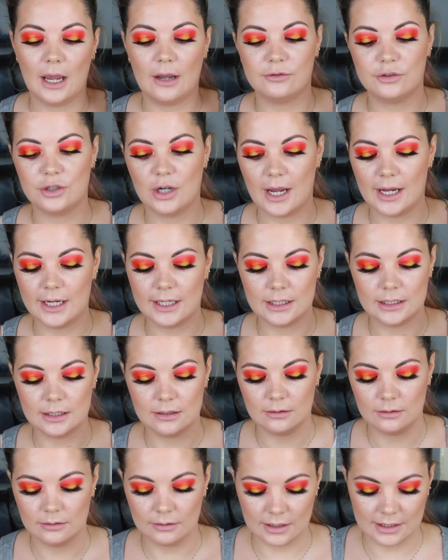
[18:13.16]
I've tried
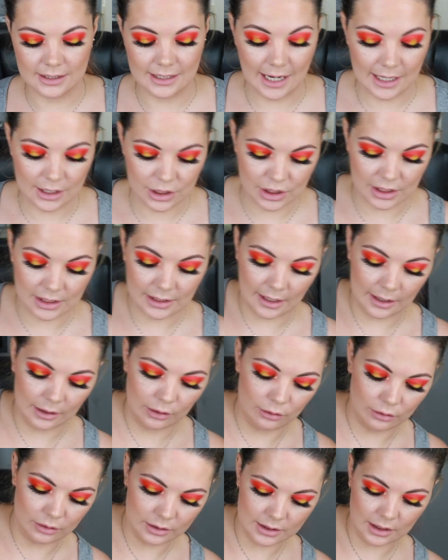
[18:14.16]
the sachet that I
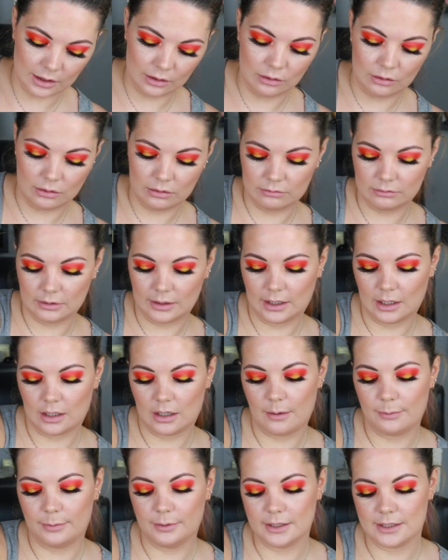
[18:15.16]
got because I got like a
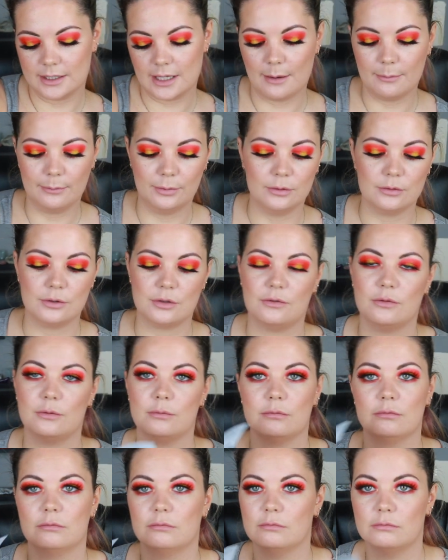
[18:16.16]
couple of samples
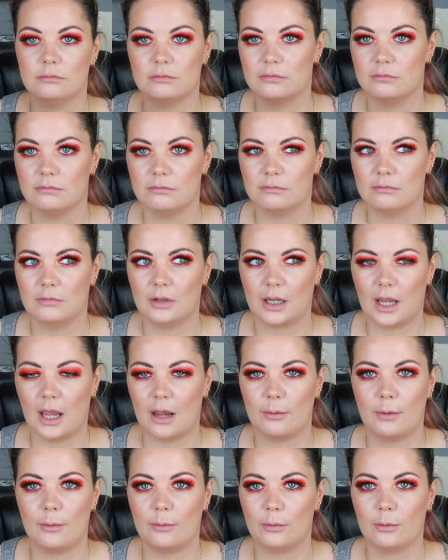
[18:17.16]
from, I
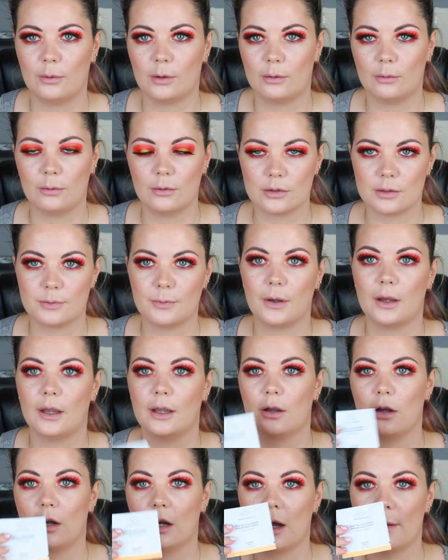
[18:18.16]
can't remember where it was, but
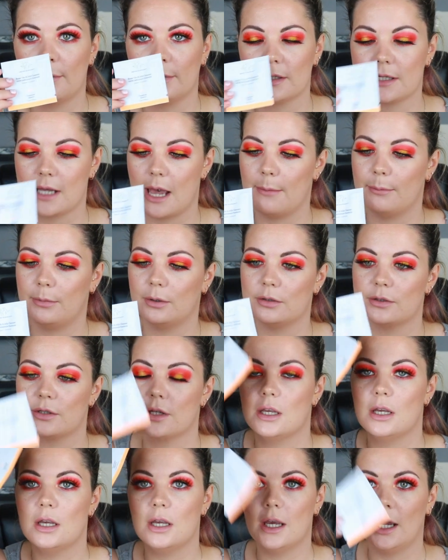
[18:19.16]
I got a couple of samples.
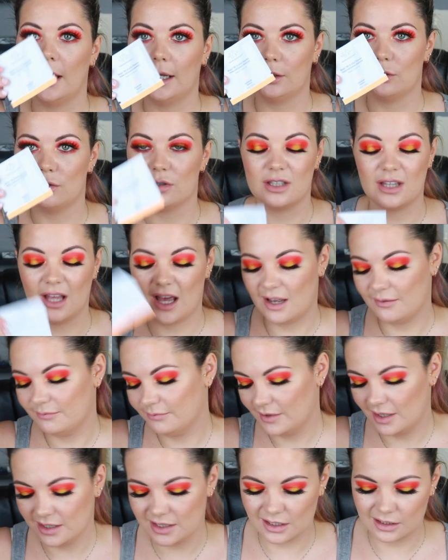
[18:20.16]
I used that.
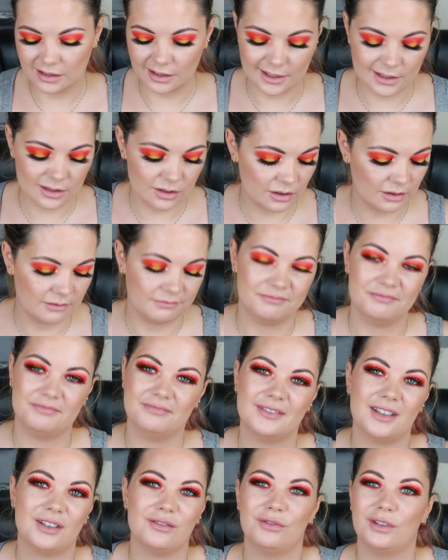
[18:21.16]
It's a cleanser,
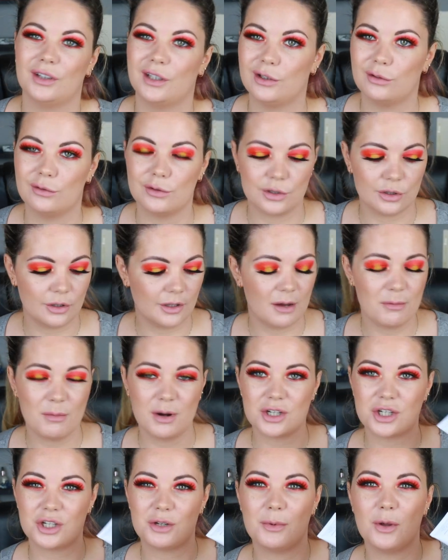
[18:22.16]
didn't really notice all that
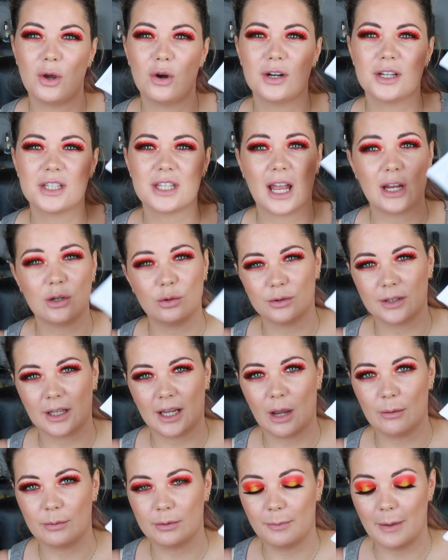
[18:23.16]
much. To be honest, I don't
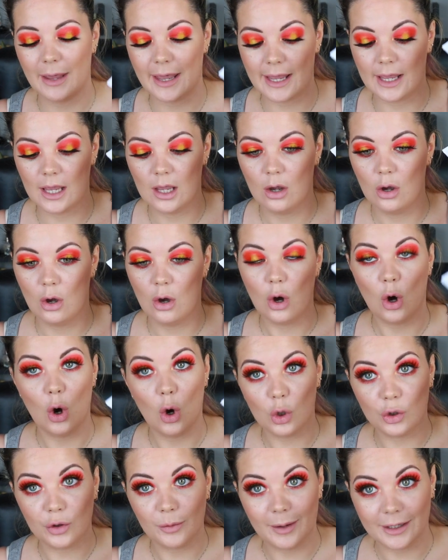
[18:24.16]
think I would pay
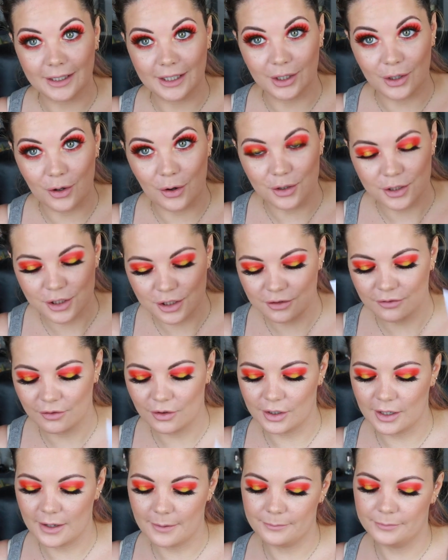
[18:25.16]
all the money it costs
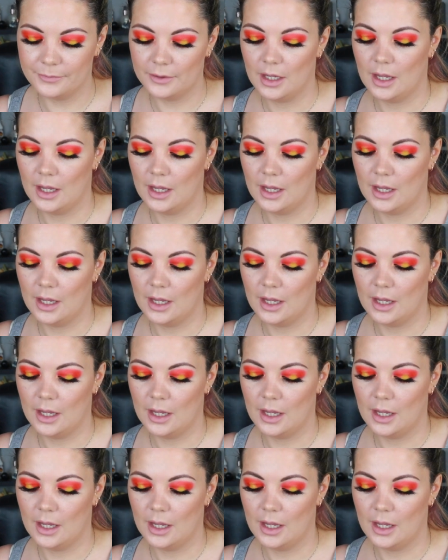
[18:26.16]
for it.